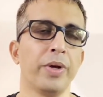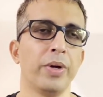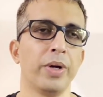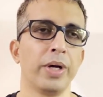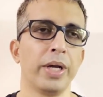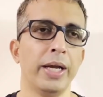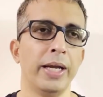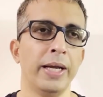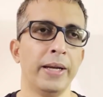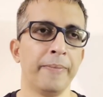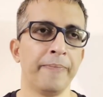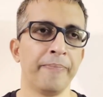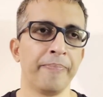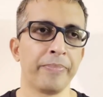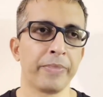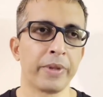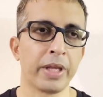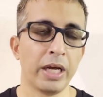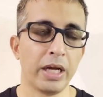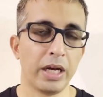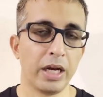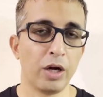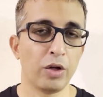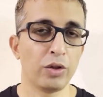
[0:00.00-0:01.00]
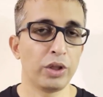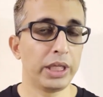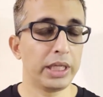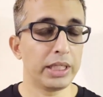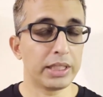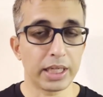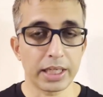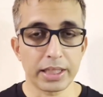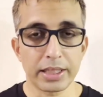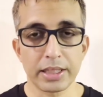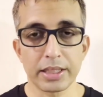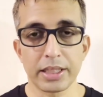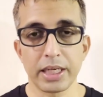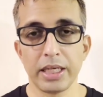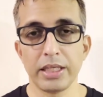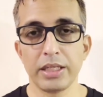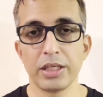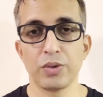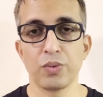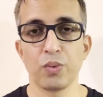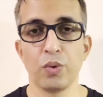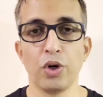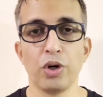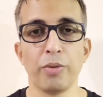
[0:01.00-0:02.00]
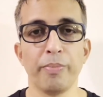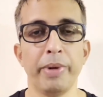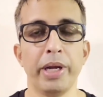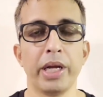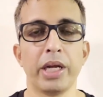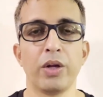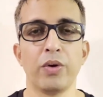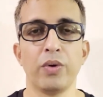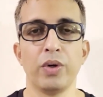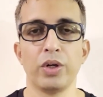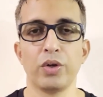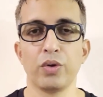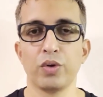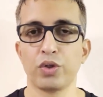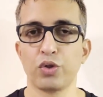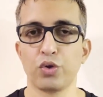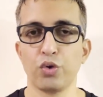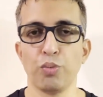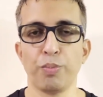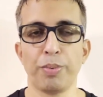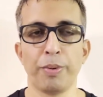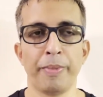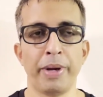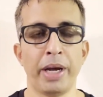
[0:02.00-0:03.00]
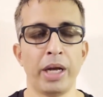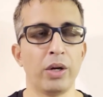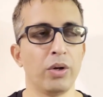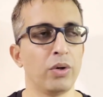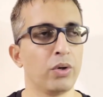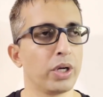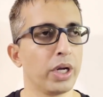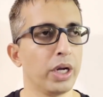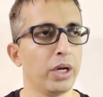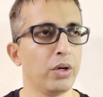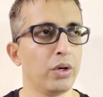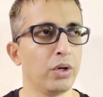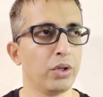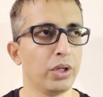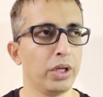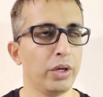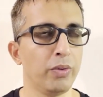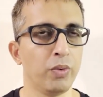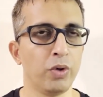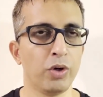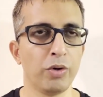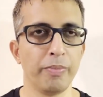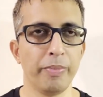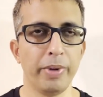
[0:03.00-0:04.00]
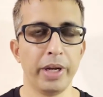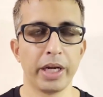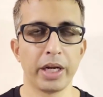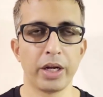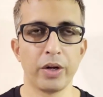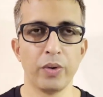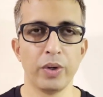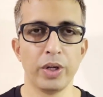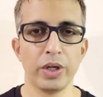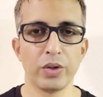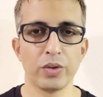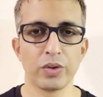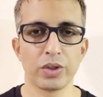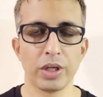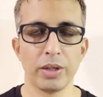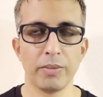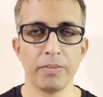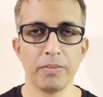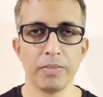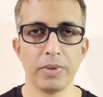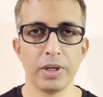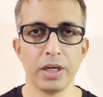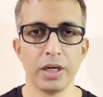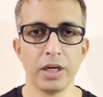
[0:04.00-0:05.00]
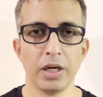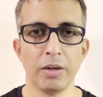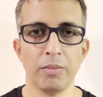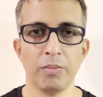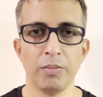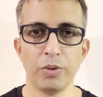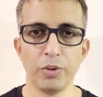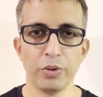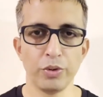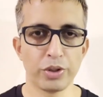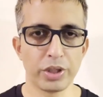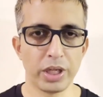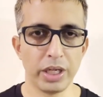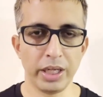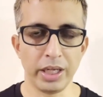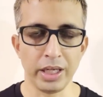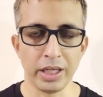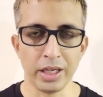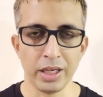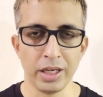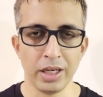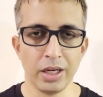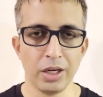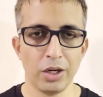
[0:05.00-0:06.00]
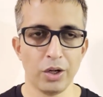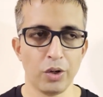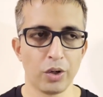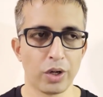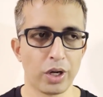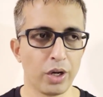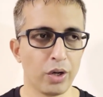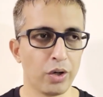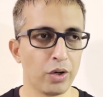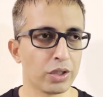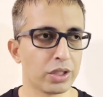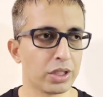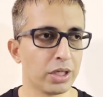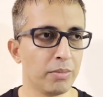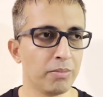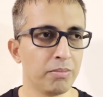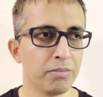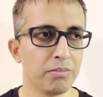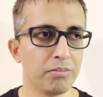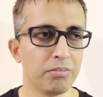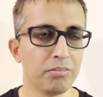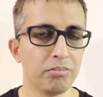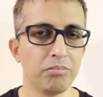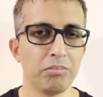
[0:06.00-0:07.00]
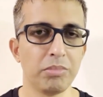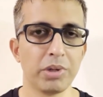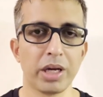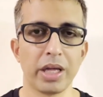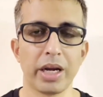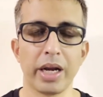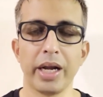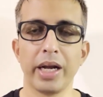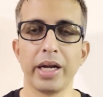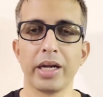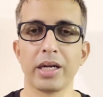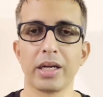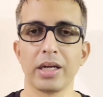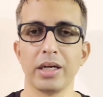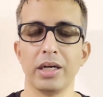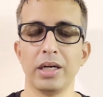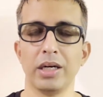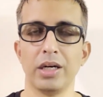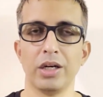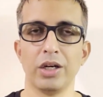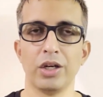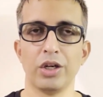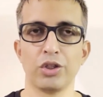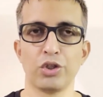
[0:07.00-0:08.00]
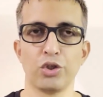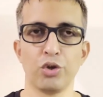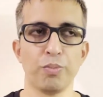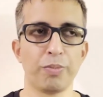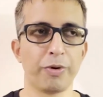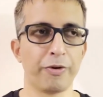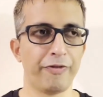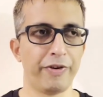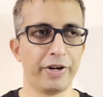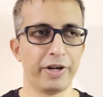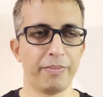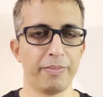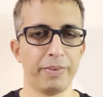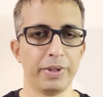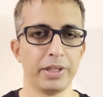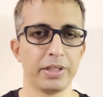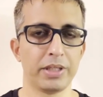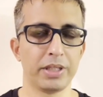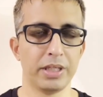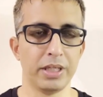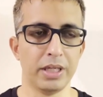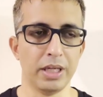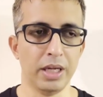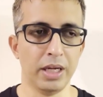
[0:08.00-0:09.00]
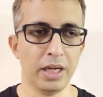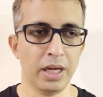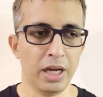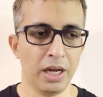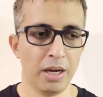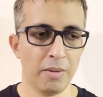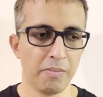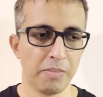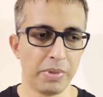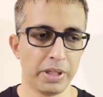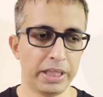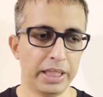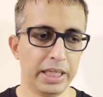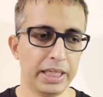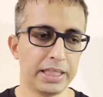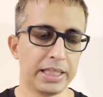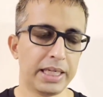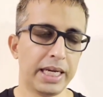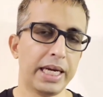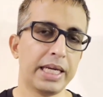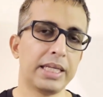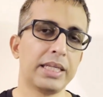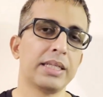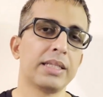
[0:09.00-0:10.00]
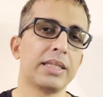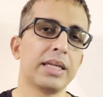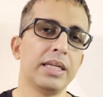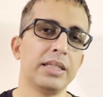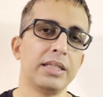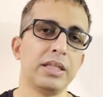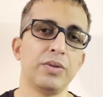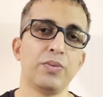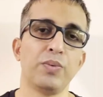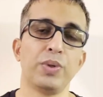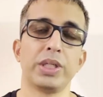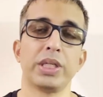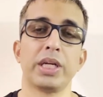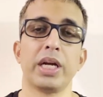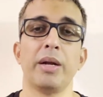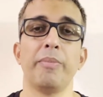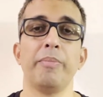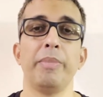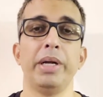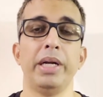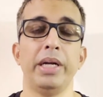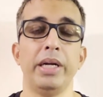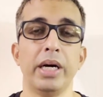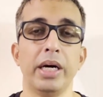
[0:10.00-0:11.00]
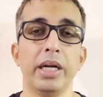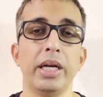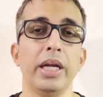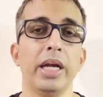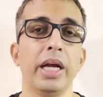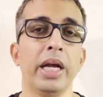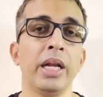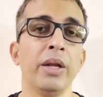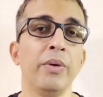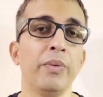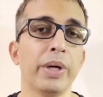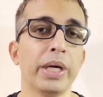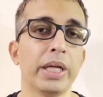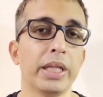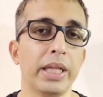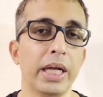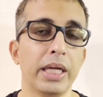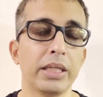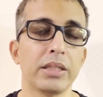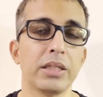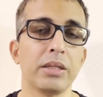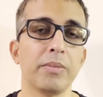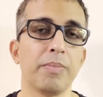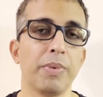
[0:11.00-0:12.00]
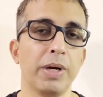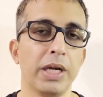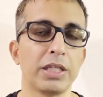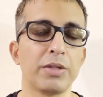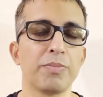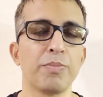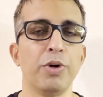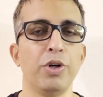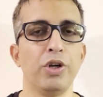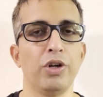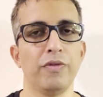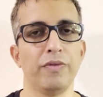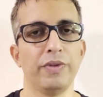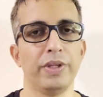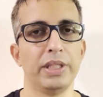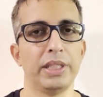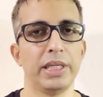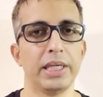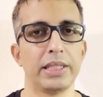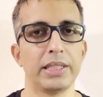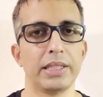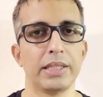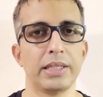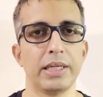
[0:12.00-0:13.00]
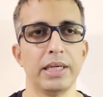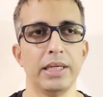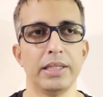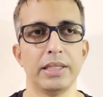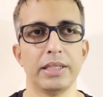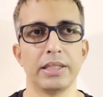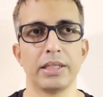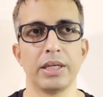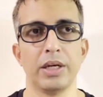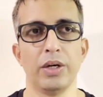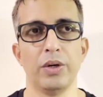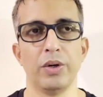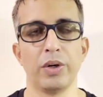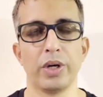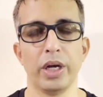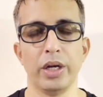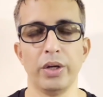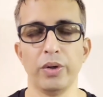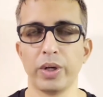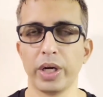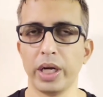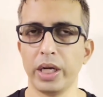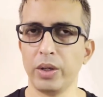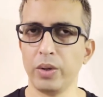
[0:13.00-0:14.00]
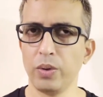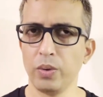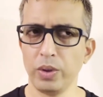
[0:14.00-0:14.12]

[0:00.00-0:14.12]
okay? Now these exercises won't make you into a Superman, okay? Or they won't make you into some Bruce Lee, okay? Or some great super fit person. But these are exercises which can be done anywhere. That's the plus point of these exercises, okay? You can